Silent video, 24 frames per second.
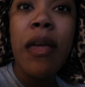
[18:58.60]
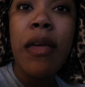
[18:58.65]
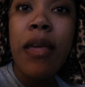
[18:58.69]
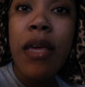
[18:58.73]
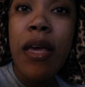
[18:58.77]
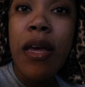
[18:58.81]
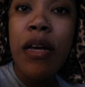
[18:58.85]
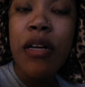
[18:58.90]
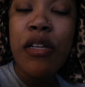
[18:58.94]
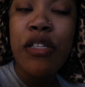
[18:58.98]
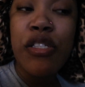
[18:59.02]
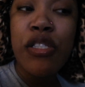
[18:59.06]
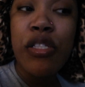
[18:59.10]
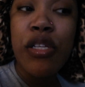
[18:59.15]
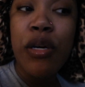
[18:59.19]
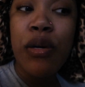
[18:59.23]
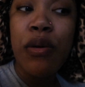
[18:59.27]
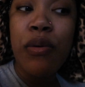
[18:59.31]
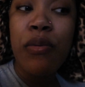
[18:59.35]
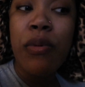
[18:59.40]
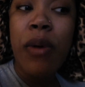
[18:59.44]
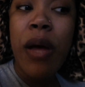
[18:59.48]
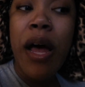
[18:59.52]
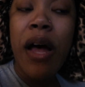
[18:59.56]
yeah,
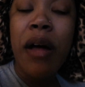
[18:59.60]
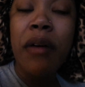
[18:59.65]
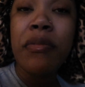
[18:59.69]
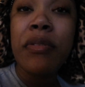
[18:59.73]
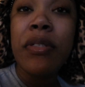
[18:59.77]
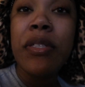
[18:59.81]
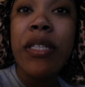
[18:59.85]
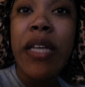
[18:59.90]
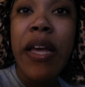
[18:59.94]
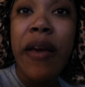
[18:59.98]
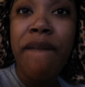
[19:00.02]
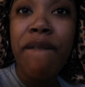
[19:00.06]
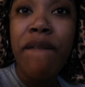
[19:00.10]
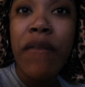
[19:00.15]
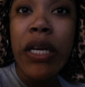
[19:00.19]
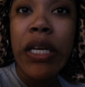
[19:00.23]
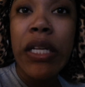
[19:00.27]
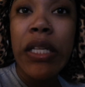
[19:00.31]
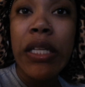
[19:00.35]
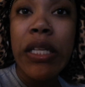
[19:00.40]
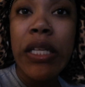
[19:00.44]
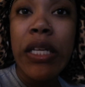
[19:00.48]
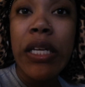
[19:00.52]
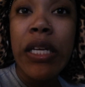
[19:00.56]
so I'll
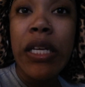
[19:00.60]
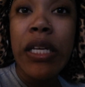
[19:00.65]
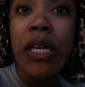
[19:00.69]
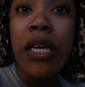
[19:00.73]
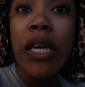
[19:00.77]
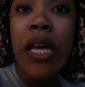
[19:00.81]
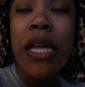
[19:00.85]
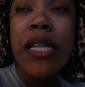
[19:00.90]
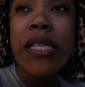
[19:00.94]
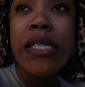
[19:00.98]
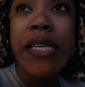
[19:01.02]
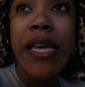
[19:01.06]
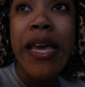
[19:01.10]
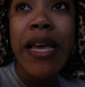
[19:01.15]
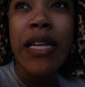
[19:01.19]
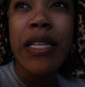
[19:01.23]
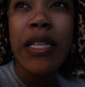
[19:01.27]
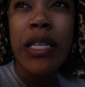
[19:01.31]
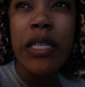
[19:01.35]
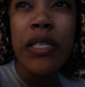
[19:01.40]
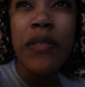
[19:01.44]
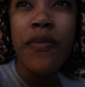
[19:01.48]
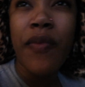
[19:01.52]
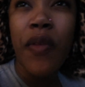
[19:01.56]
definitely take
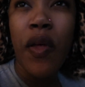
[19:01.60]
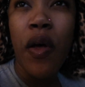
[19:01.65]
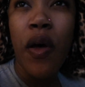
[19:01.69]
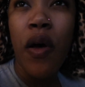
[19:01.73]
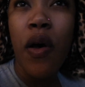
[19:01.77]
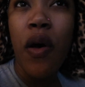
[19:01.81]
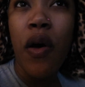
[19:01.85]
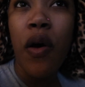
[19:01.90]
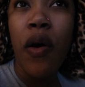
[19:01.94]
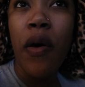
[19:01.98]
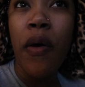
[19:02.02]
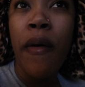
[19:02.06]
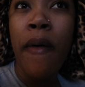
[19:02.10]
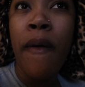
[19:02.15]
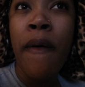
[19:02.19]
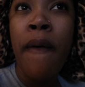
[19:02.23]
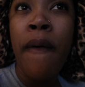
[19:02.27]
this vlog